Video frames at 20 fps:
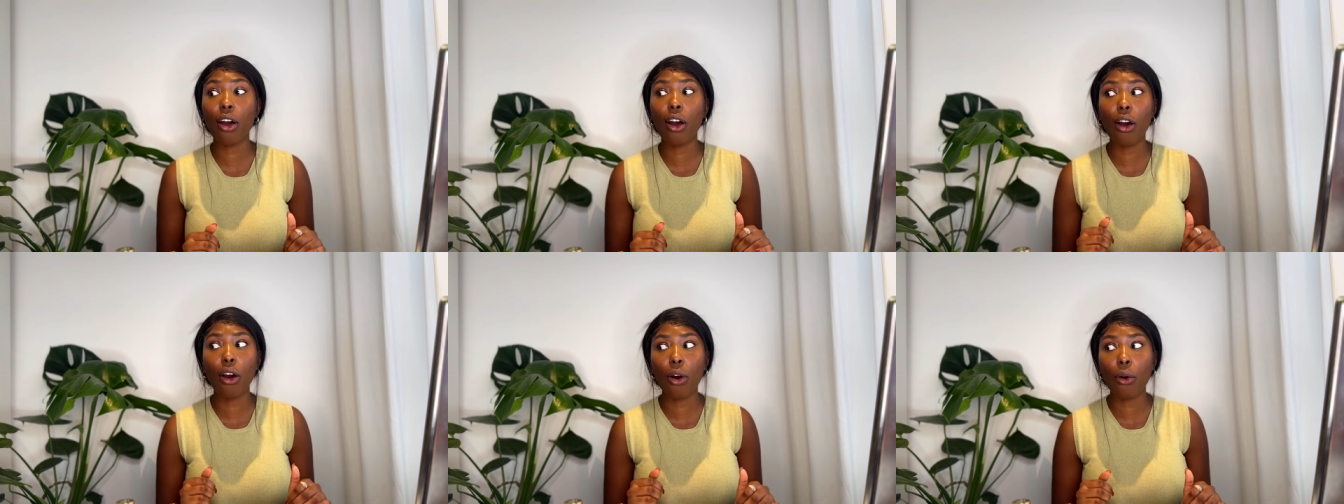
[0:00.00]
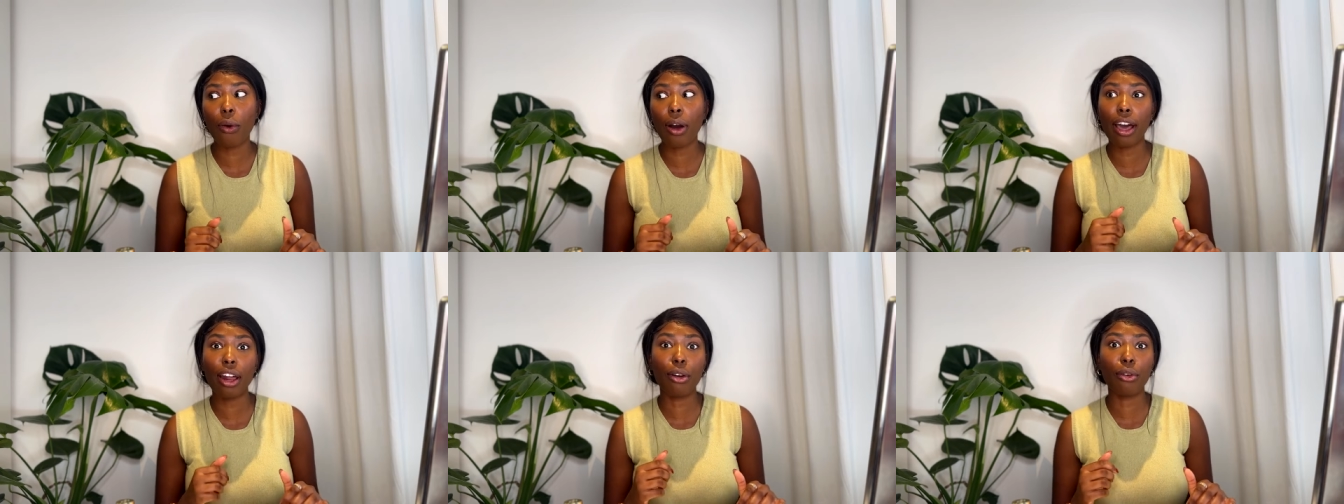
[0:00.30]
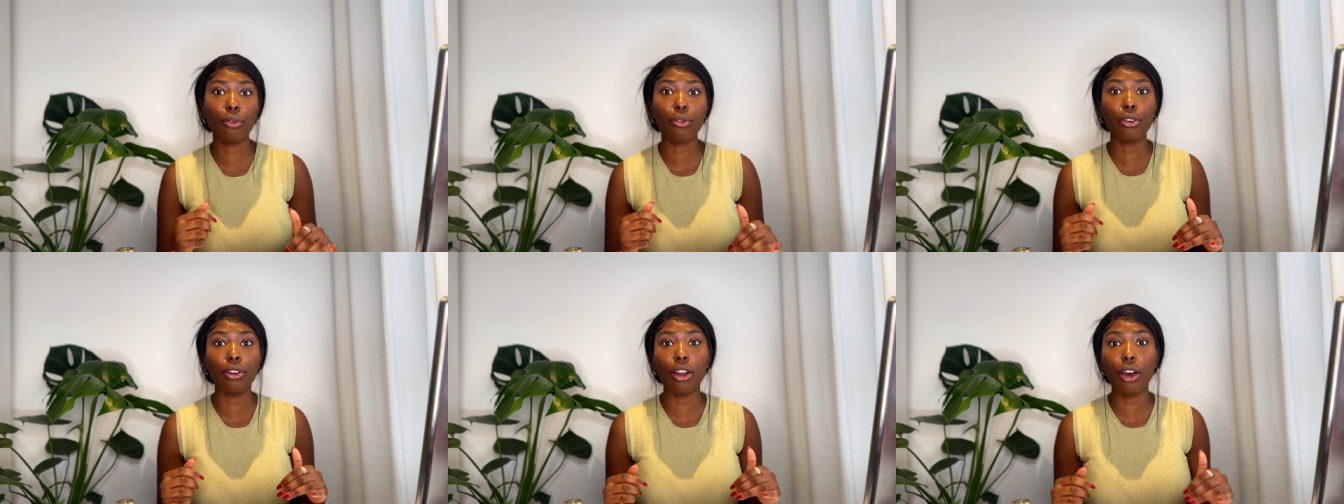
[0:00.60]
oh, I
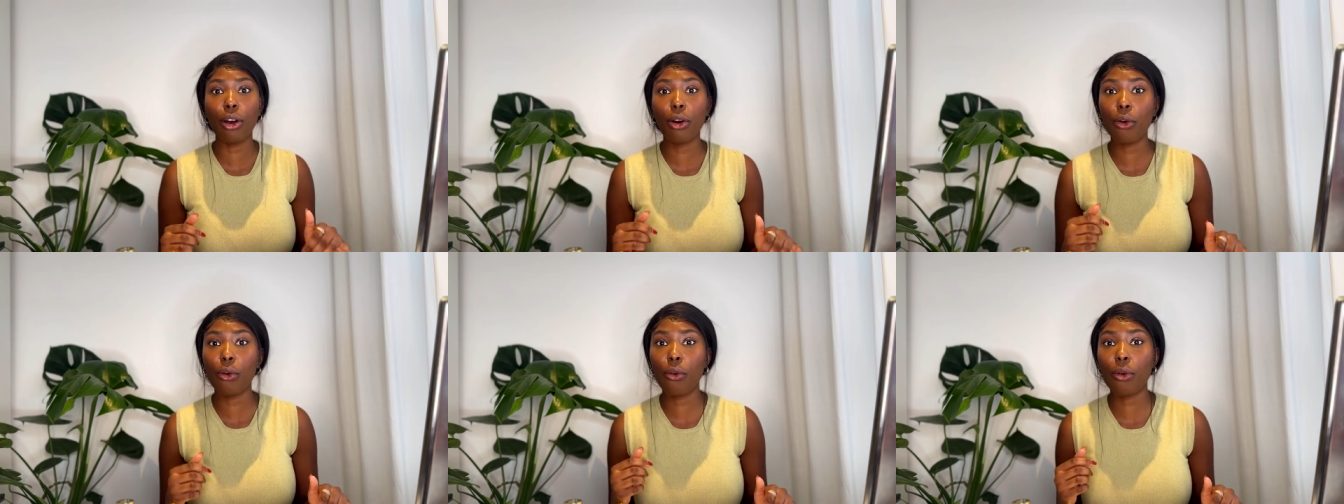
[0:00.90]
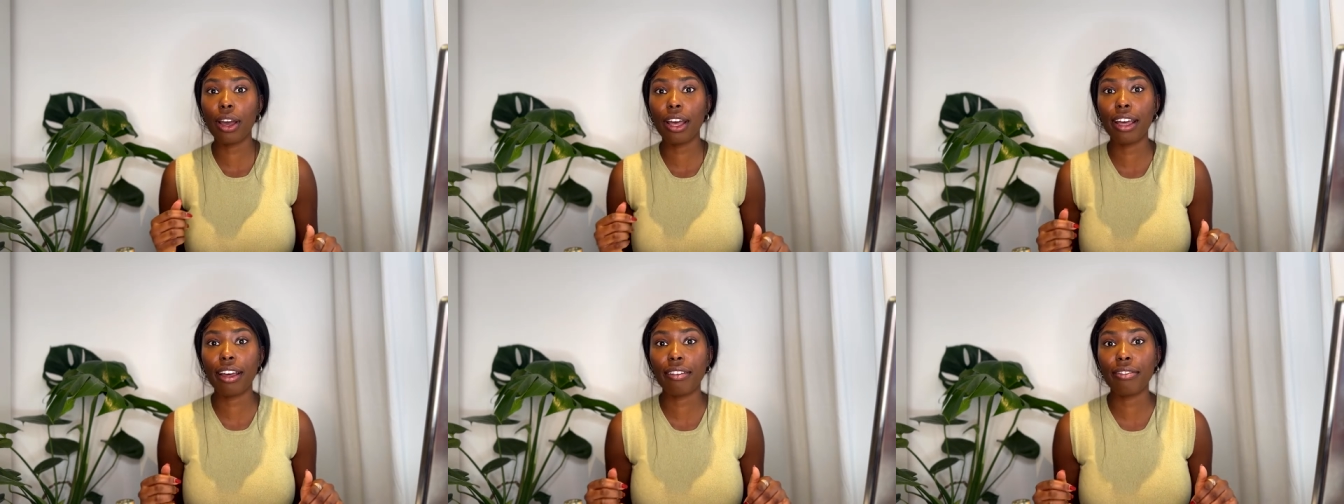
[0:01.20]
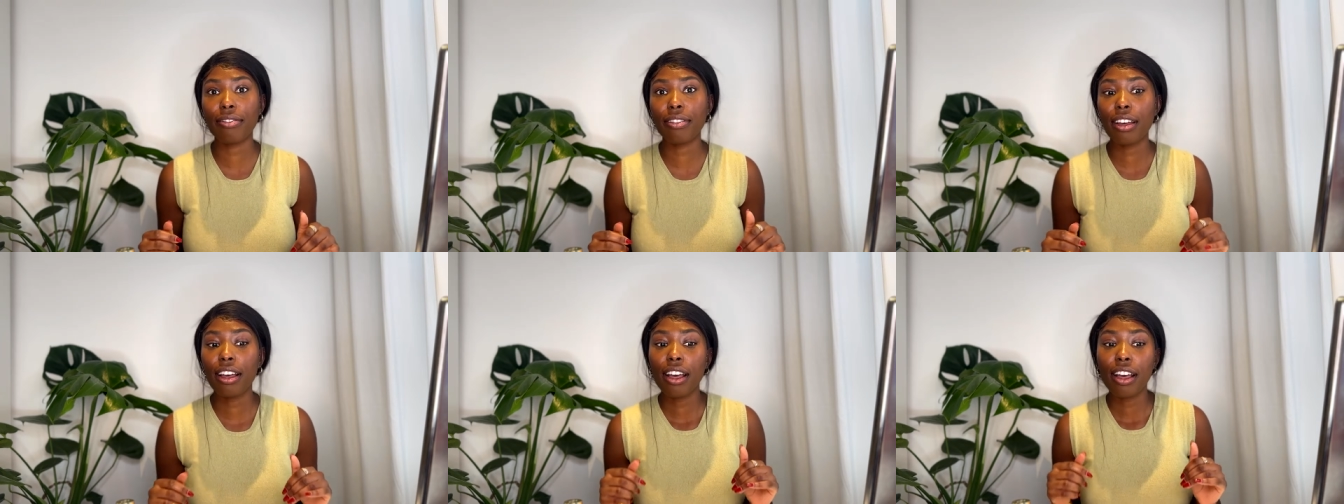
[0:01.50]
don't know if
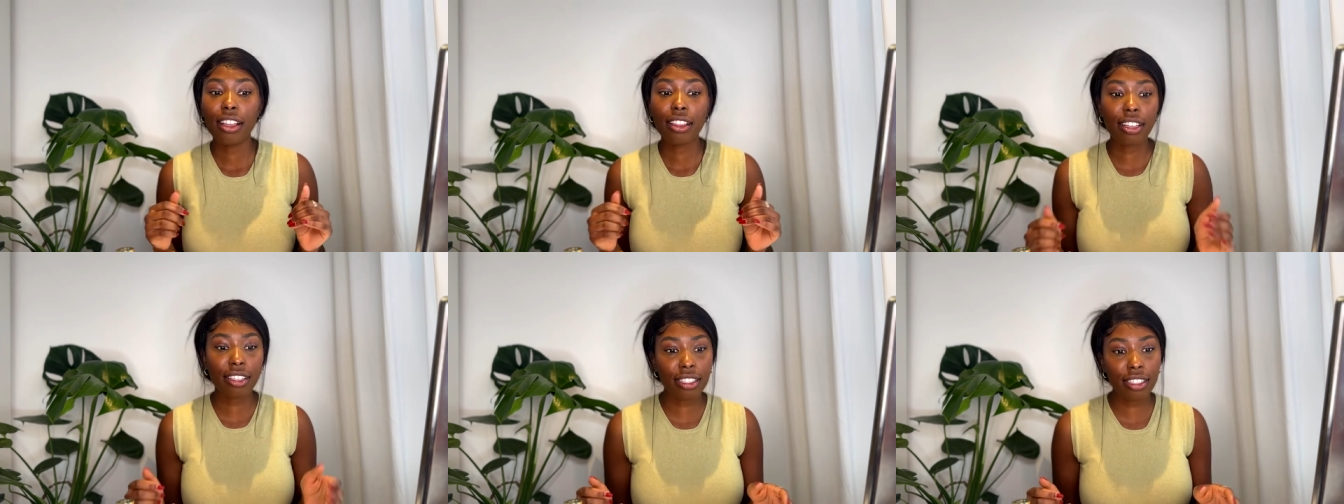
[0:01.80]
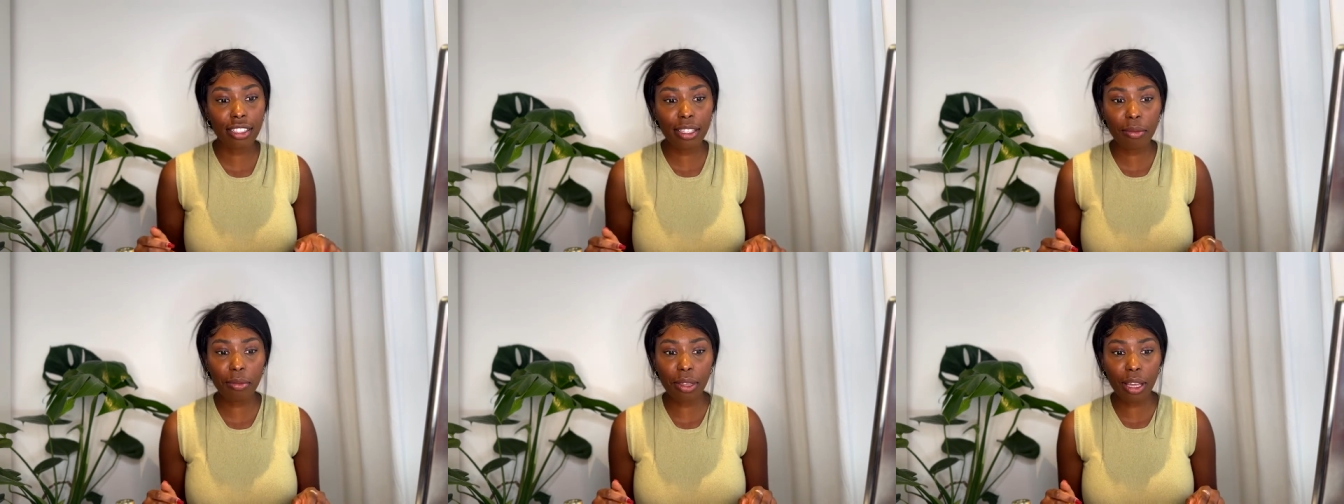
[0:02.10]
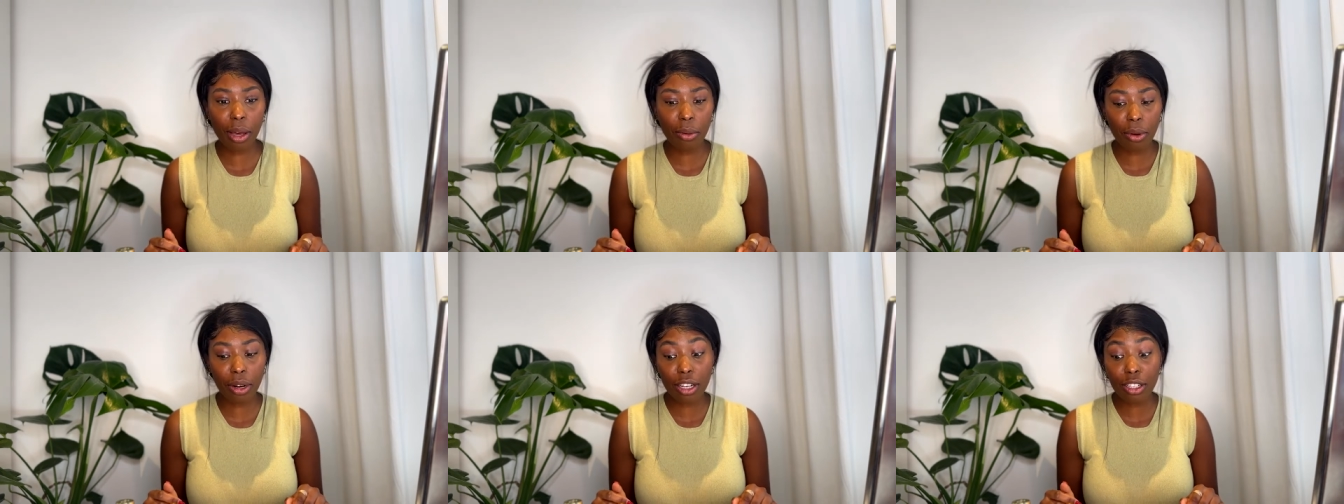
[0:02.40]
this is something
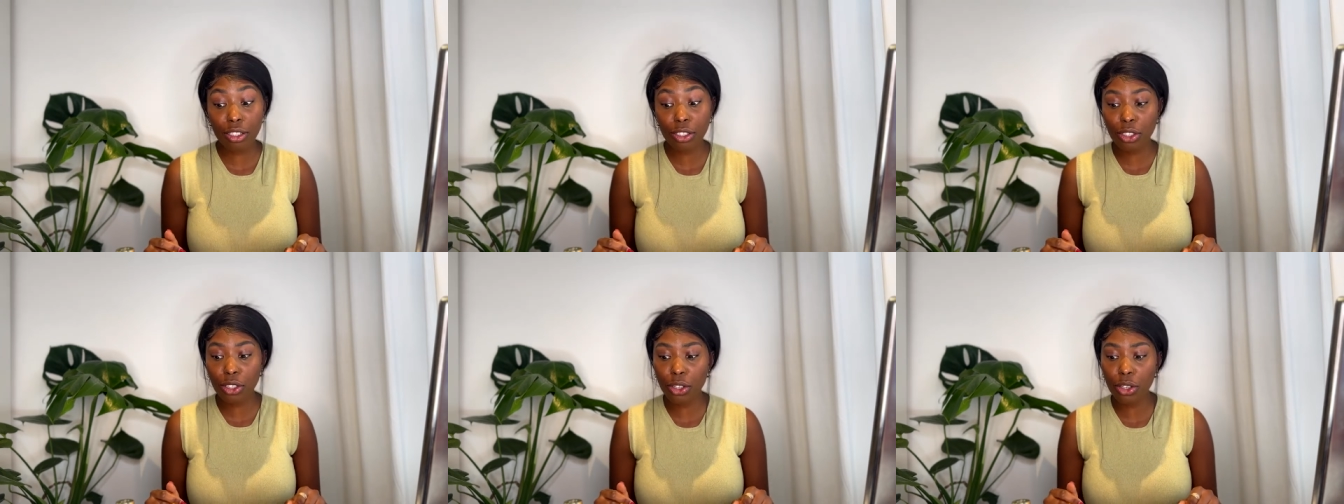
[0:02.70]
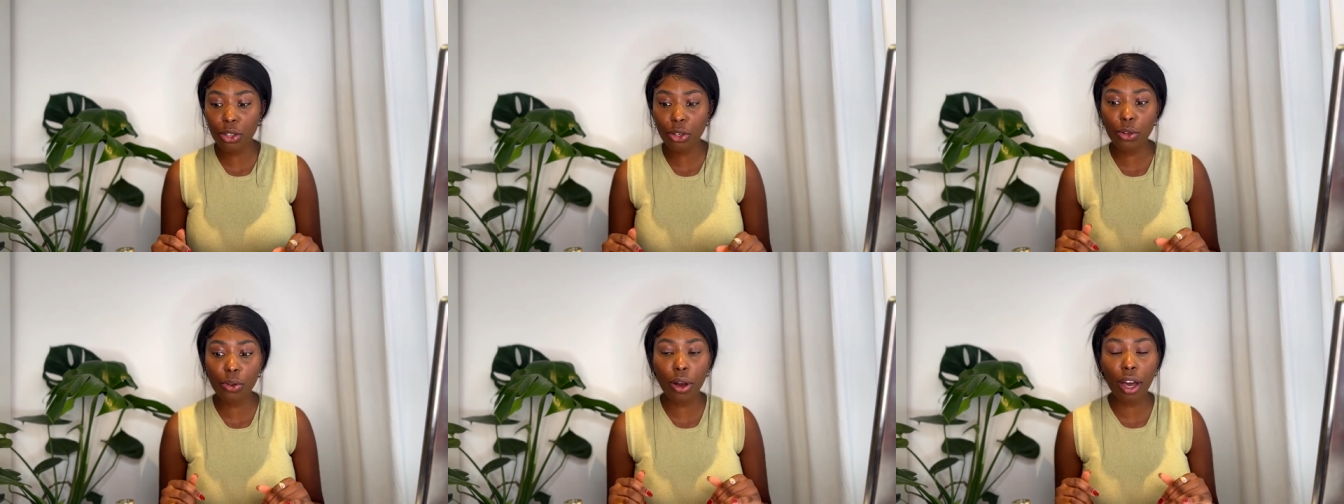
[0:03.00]
I want to do.